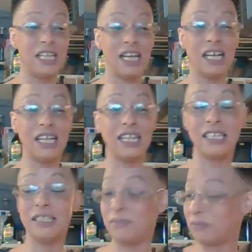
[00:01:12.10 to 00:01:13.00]

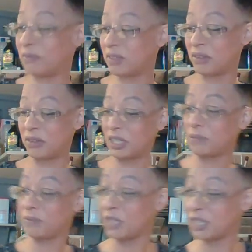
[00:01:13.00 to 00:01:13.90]
the
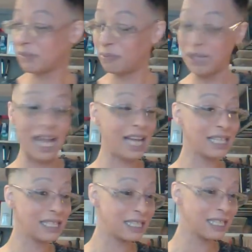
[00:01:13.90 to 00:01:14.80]
Christmas
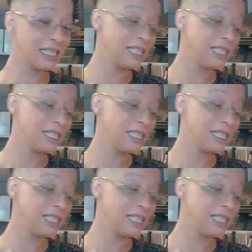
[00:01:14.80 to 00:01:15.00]
blast?